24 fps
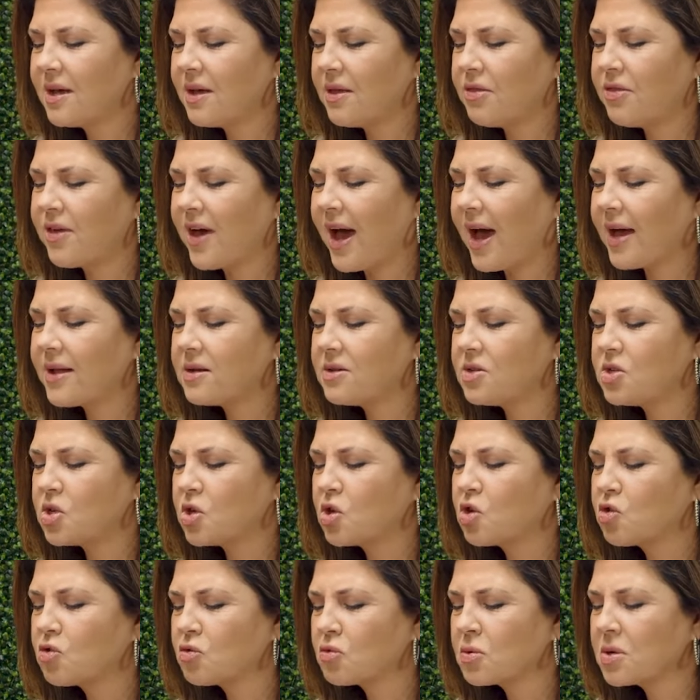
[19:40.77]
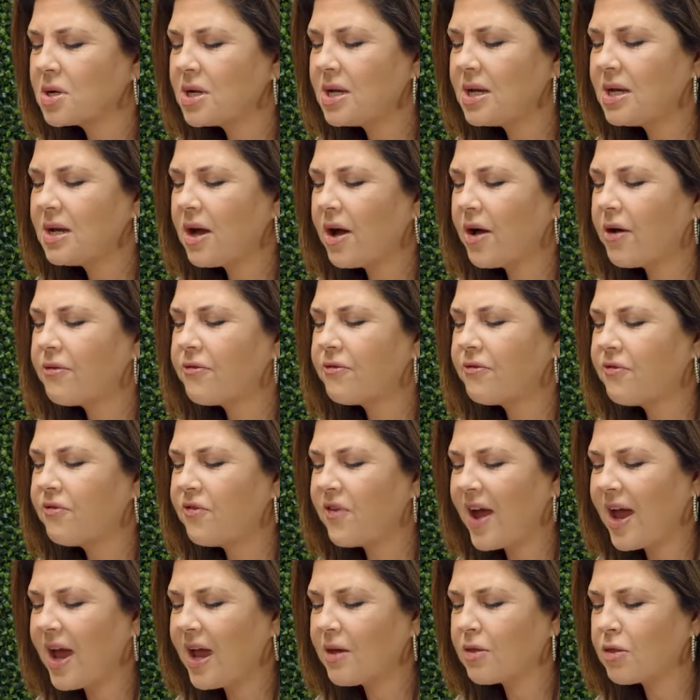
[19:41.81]
that decree of
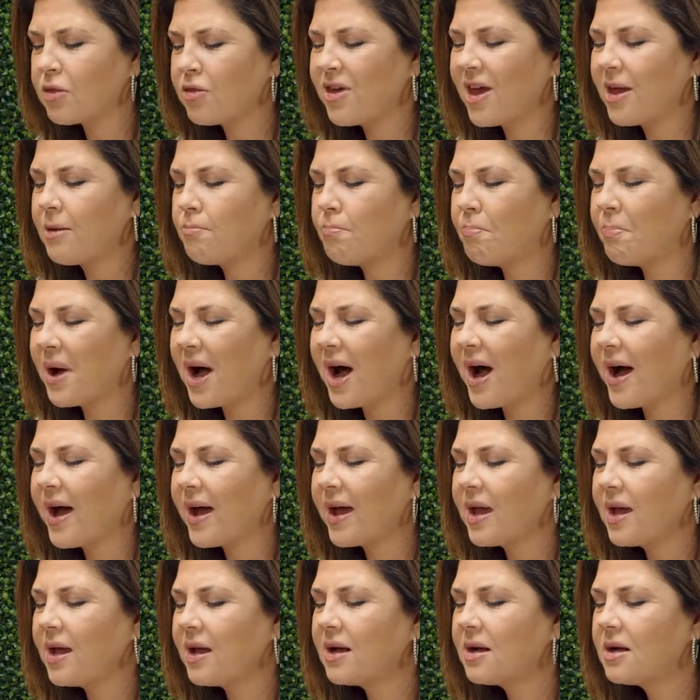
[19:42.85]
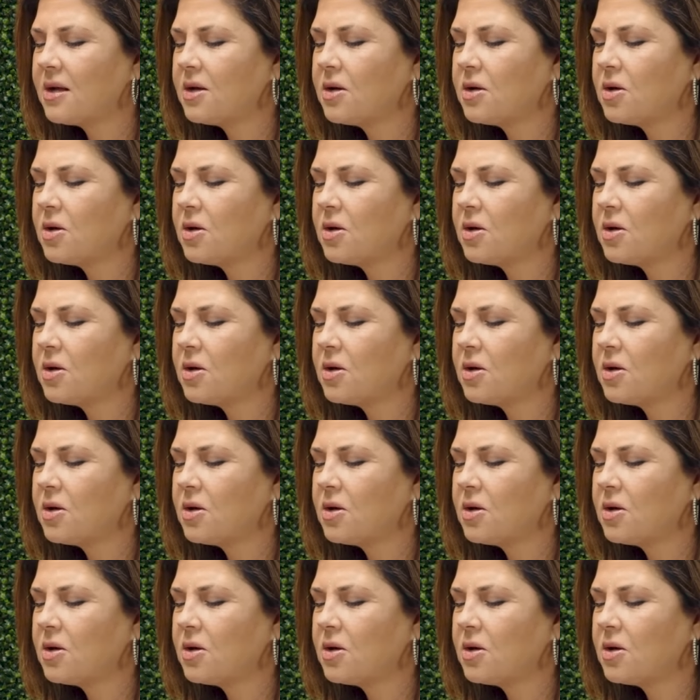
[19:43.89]
faith that by